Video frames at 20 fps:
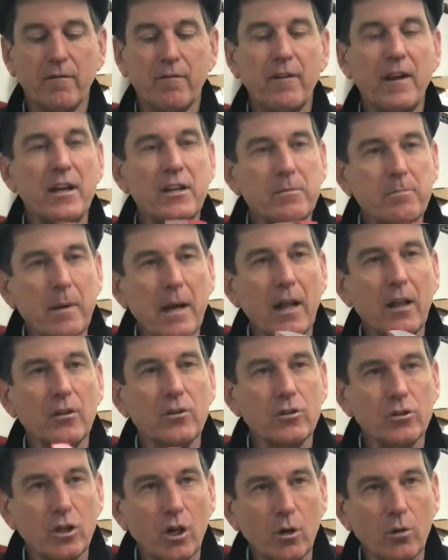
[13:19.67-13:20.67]
face
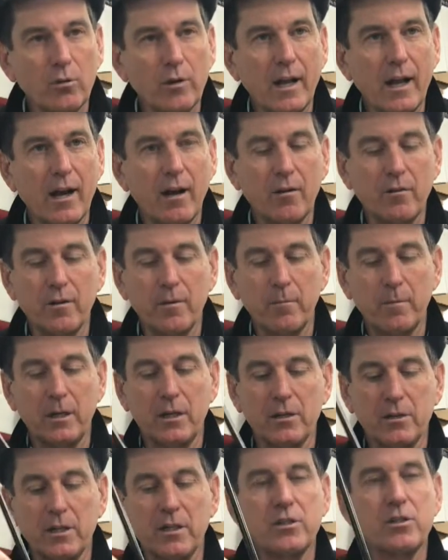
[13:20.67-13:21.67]
balance, toe down,
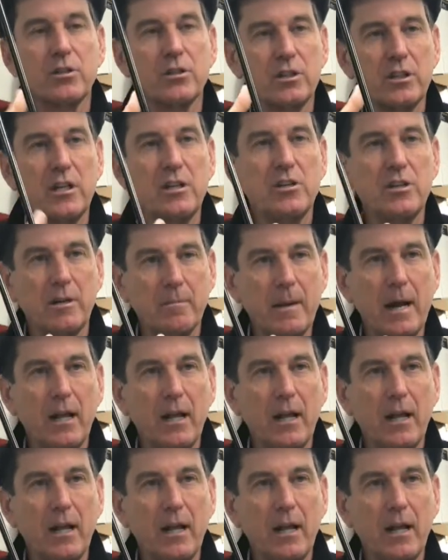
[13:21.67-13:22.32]
because it's a CG